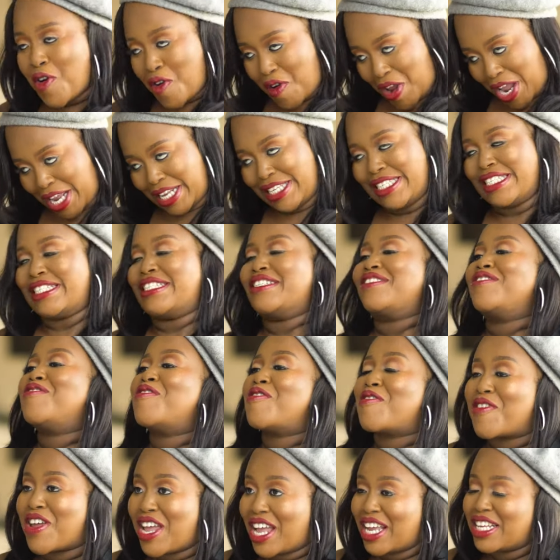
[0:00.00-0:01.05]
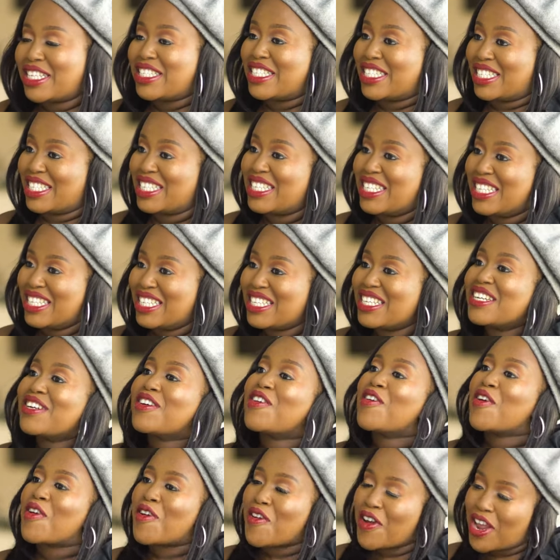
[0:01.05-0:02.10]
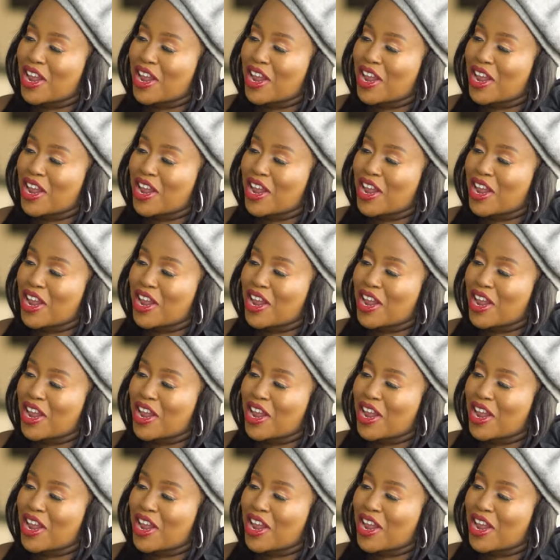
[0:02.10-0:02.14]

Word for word: it Correct. was different. Correct. And you got to witness that.